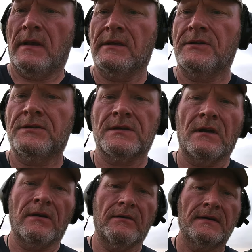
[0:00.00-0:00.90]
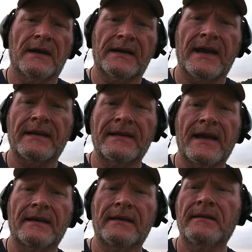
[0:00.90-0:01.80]
Well, as you saw, I got a
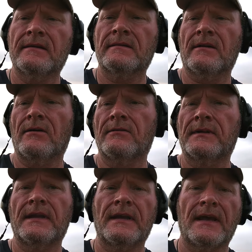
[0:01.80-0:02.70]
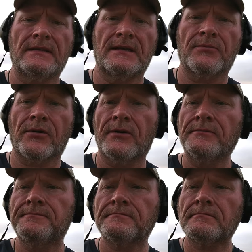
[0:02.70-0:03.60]
90 on the AT
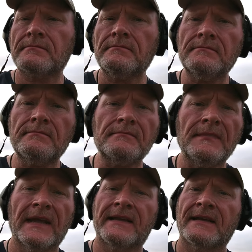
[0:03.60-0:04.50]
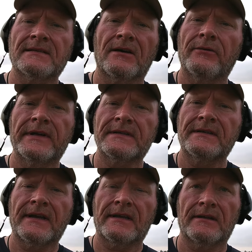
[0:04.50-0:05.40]
Pro, and that's always
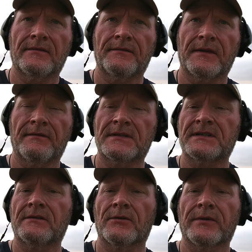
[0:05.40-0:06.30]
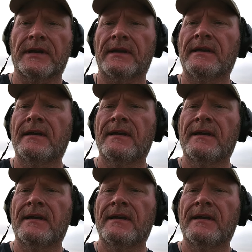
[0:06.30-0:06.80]
indicative of a silver ring.